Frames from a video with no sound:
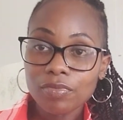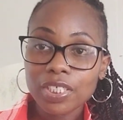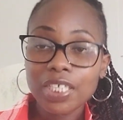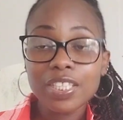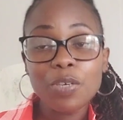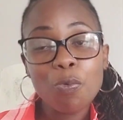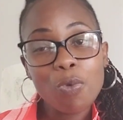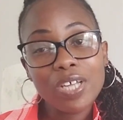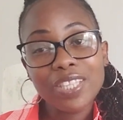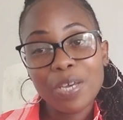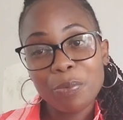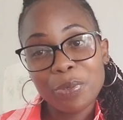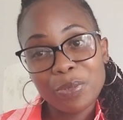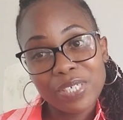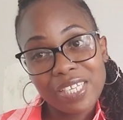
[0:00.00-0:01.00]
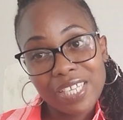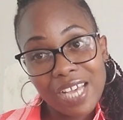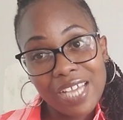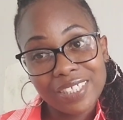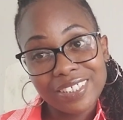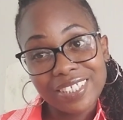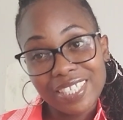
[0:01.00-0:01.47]
the one that we're going to look
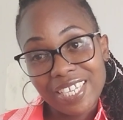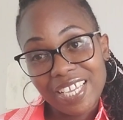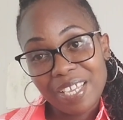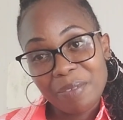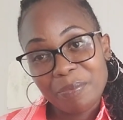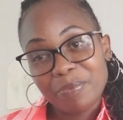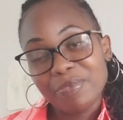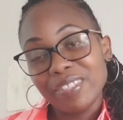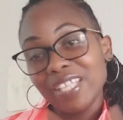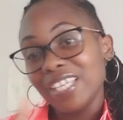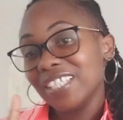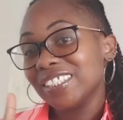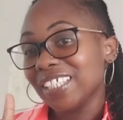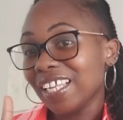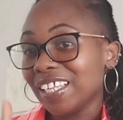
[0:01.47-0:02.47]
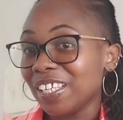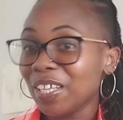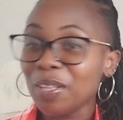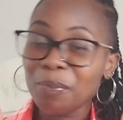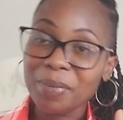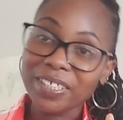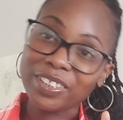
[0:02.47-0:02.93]
at today is a
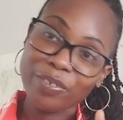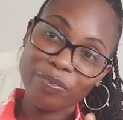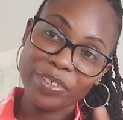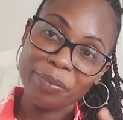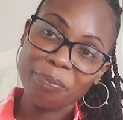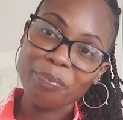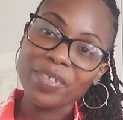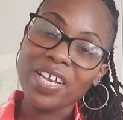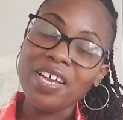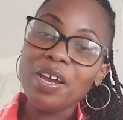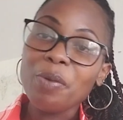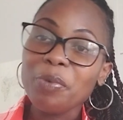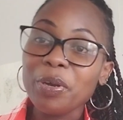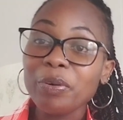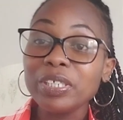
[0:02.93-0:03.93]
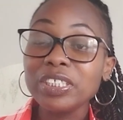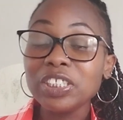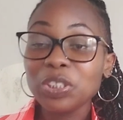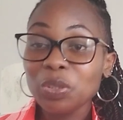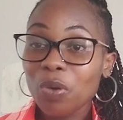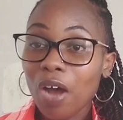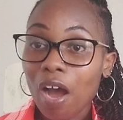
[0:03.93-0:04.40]
little bit different. We're going to
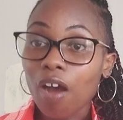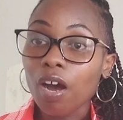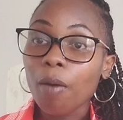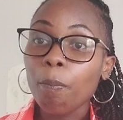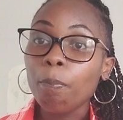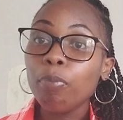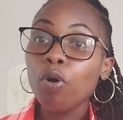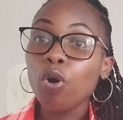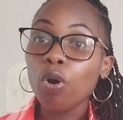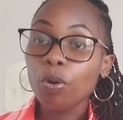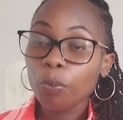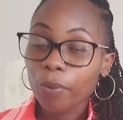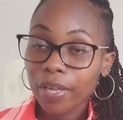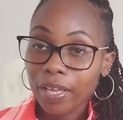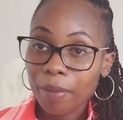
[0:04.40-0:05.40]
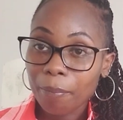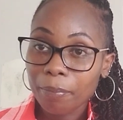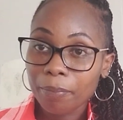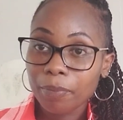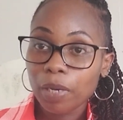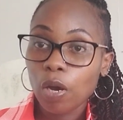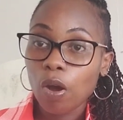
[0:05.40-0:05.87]
do a
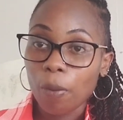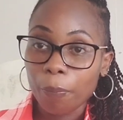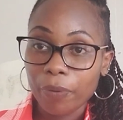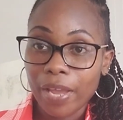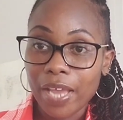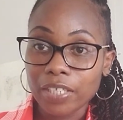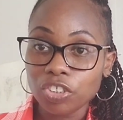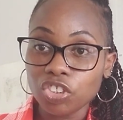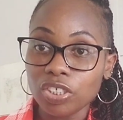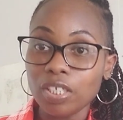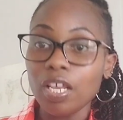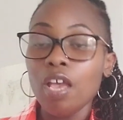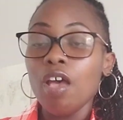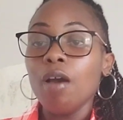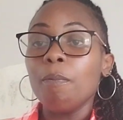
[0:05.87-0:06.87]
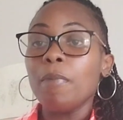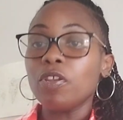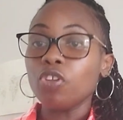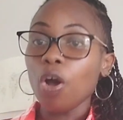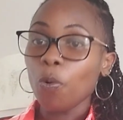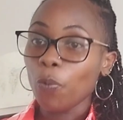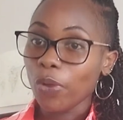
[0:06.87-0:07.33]
poem comprehension, but
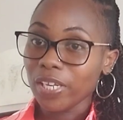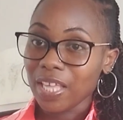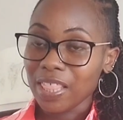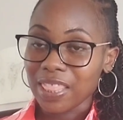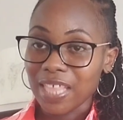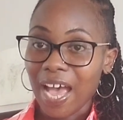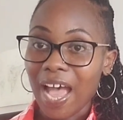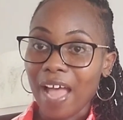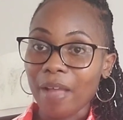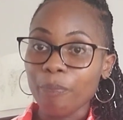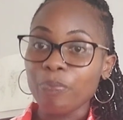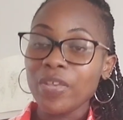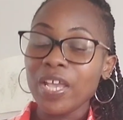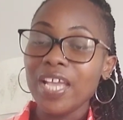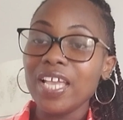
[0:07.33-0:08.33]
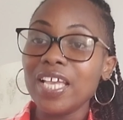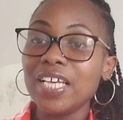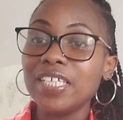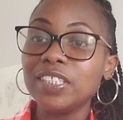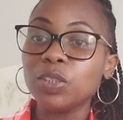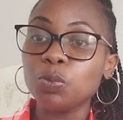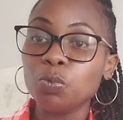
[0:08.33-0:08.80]
not only that, it
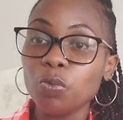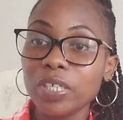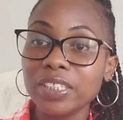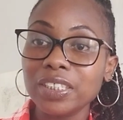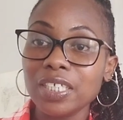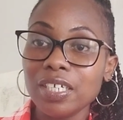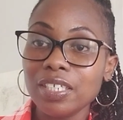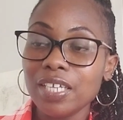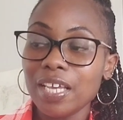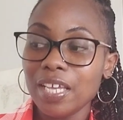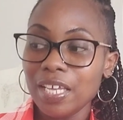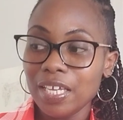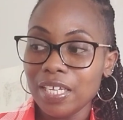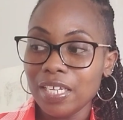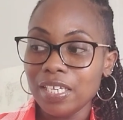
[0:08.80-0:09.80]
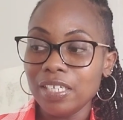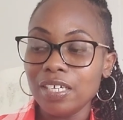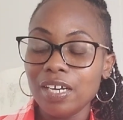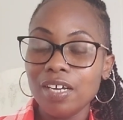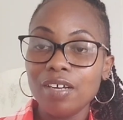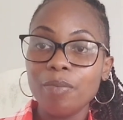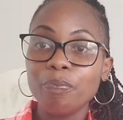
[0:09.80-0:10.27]
is written in
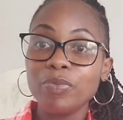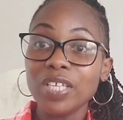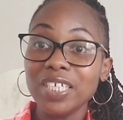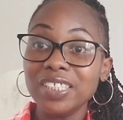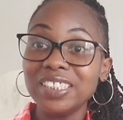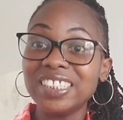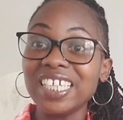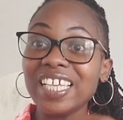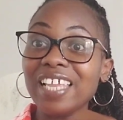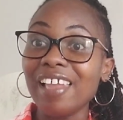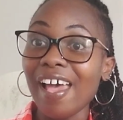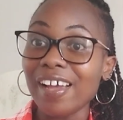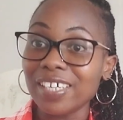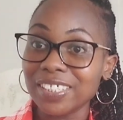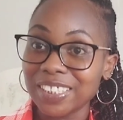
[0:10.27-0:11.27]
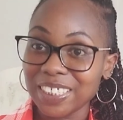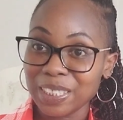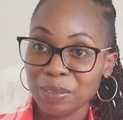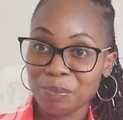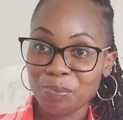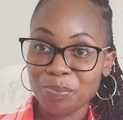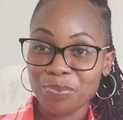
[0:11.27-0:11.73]
dialect,
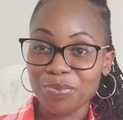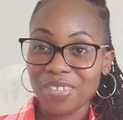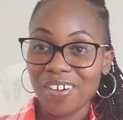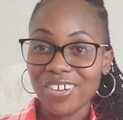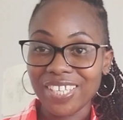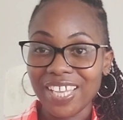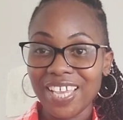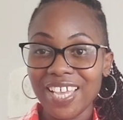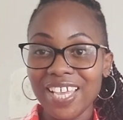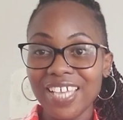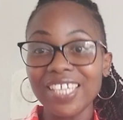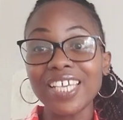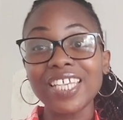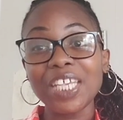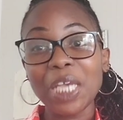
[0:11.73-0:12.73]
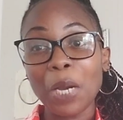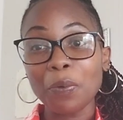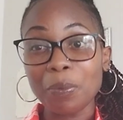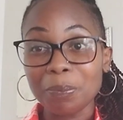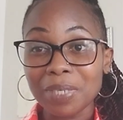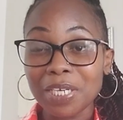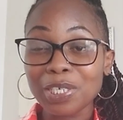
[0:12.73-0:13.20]
okay, in a
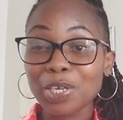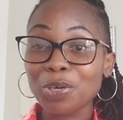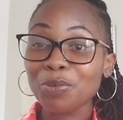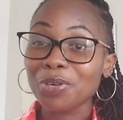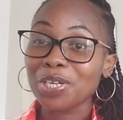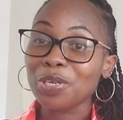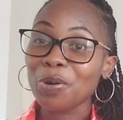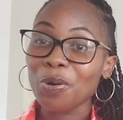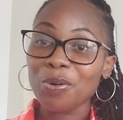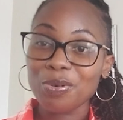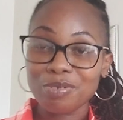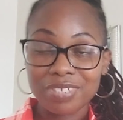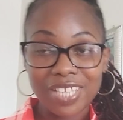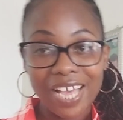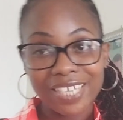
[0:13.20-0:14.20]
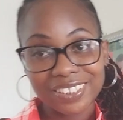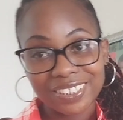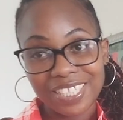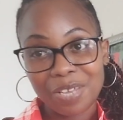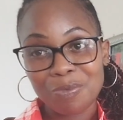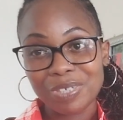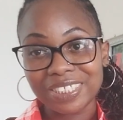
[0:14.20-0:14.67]
Caribbean Creole, as
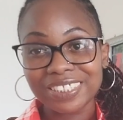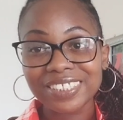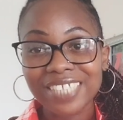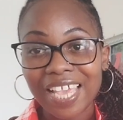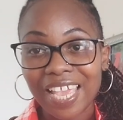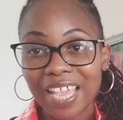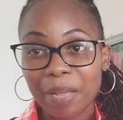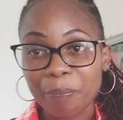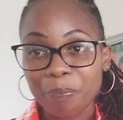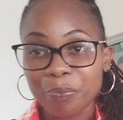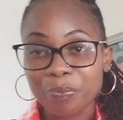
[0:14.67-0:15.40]
they would say.